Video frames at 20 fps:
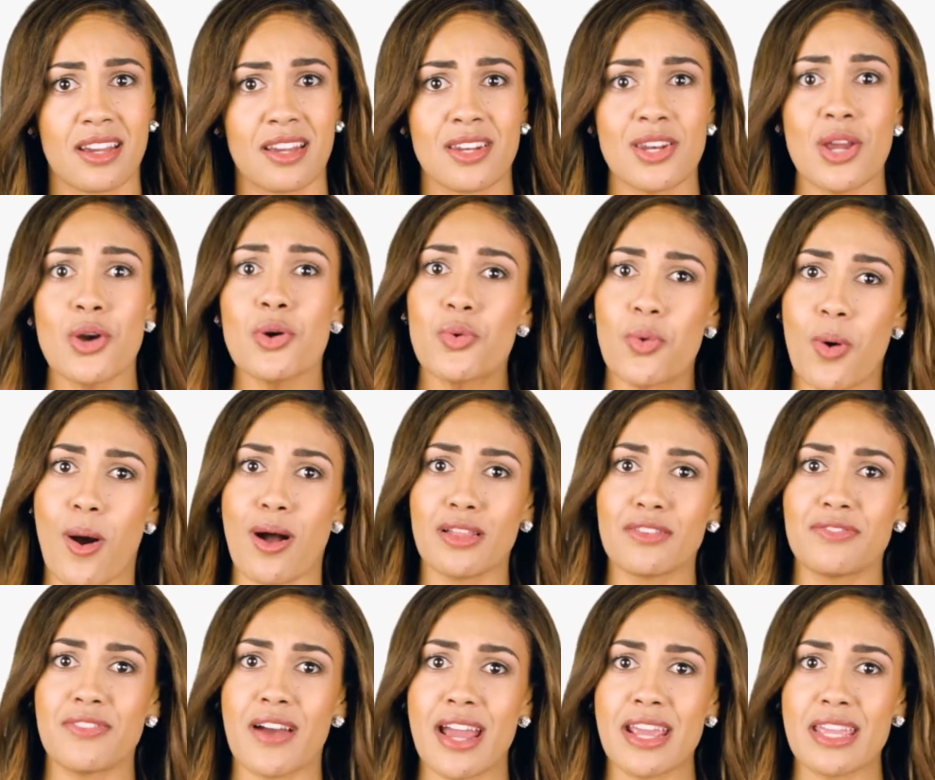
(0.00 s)
No
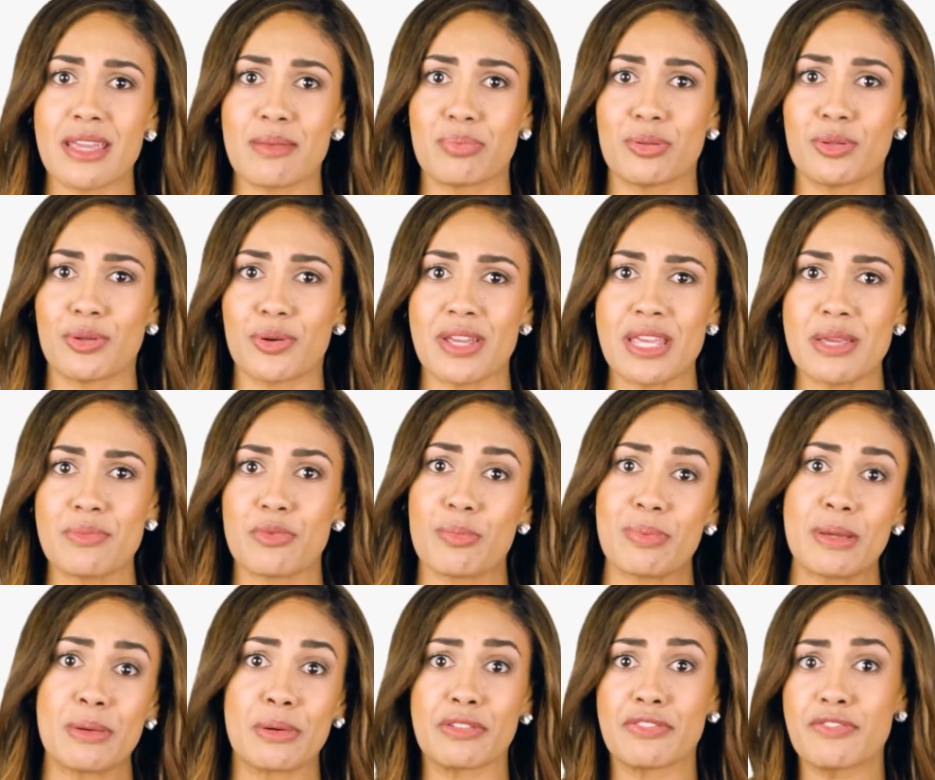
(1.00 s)
qualifying employee will
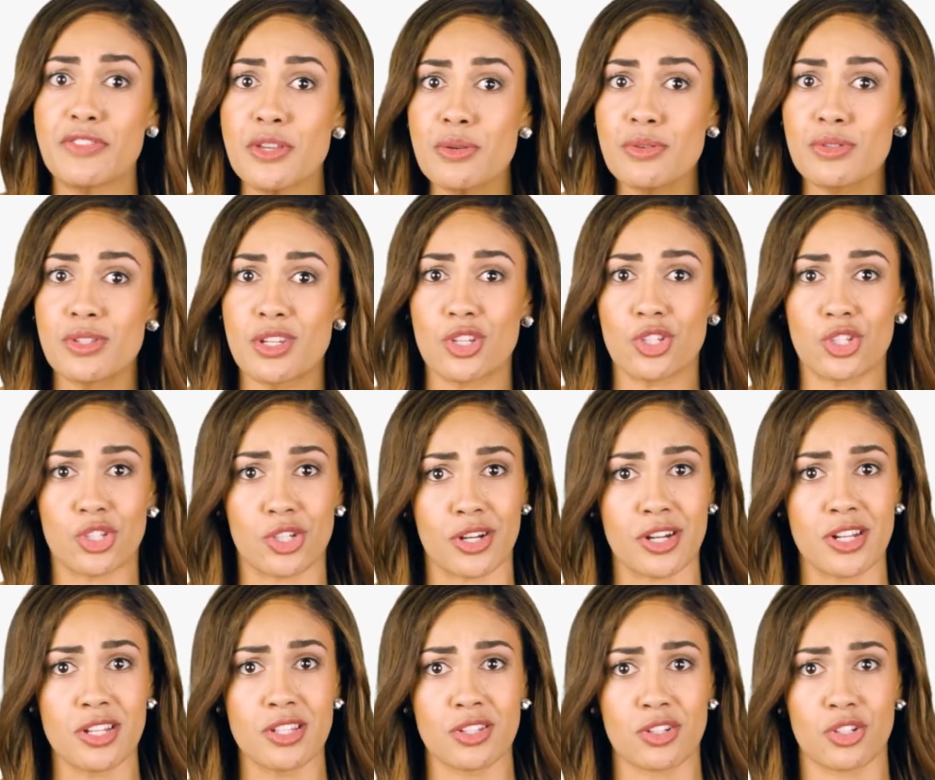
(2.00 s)
be refused
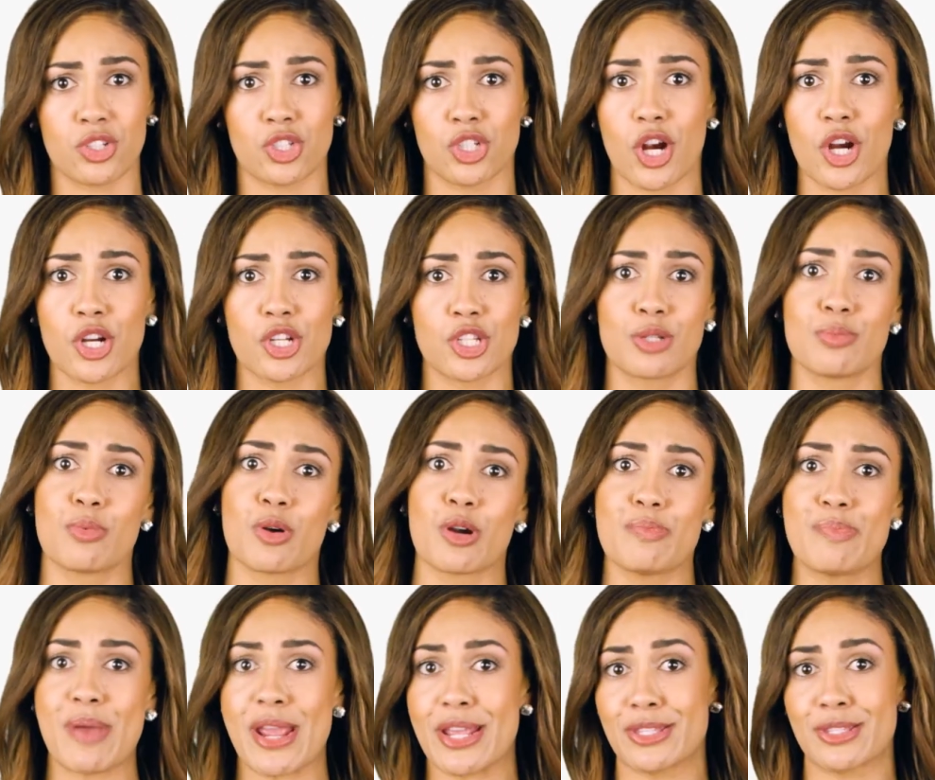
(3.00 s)
insurance or charged more
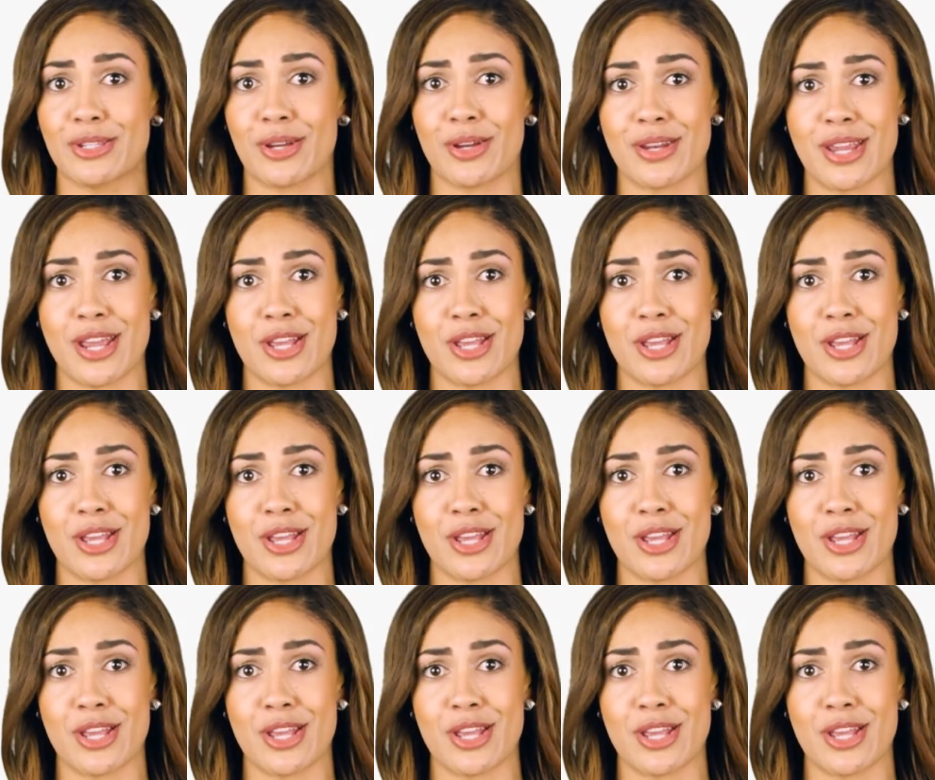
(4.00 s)
based on